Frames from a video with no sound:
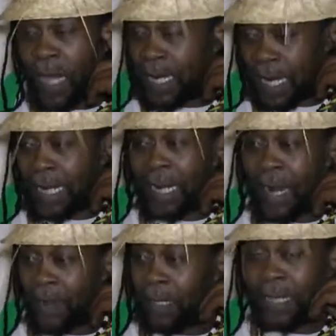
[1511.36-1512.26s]
and that
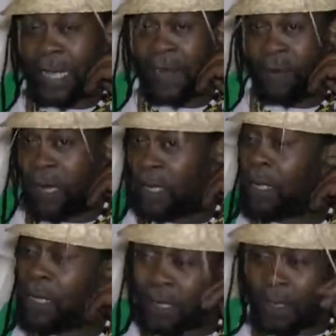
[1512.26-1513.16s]
they are the sane
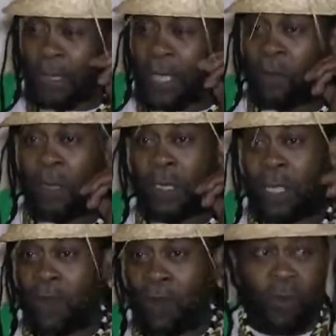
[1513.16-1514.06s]
one. Because they will
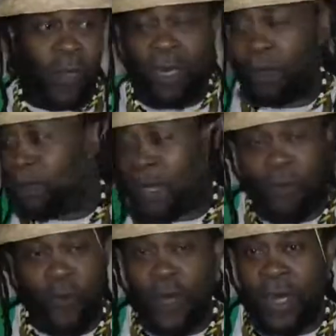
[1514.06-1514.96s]
say, oh well,
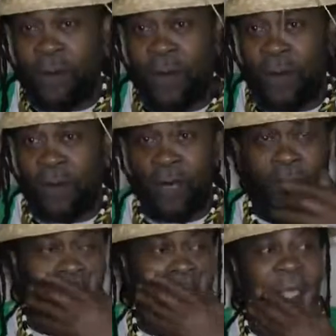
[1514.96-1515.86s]
I'm running around,
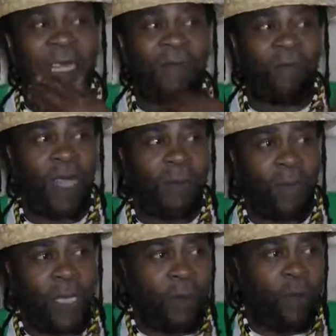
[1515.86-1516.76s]
innit? And I've
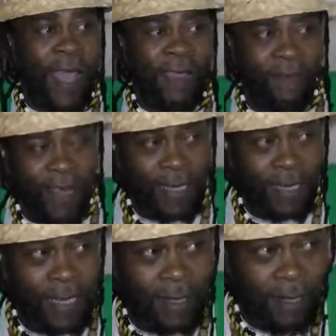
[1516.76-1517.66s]
got my wife
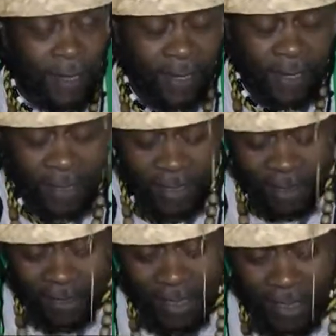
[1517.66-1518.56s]
and kids and all
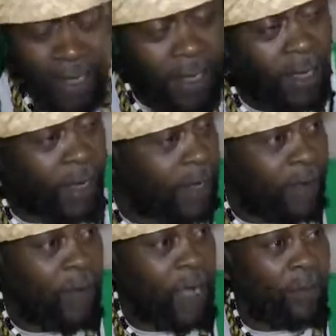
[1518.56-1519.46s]
this thing, and
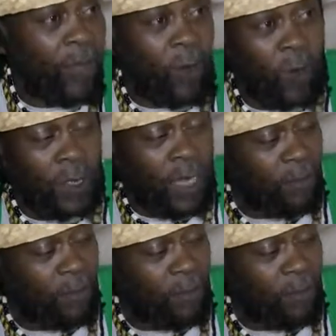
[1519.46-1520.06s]
I've got my house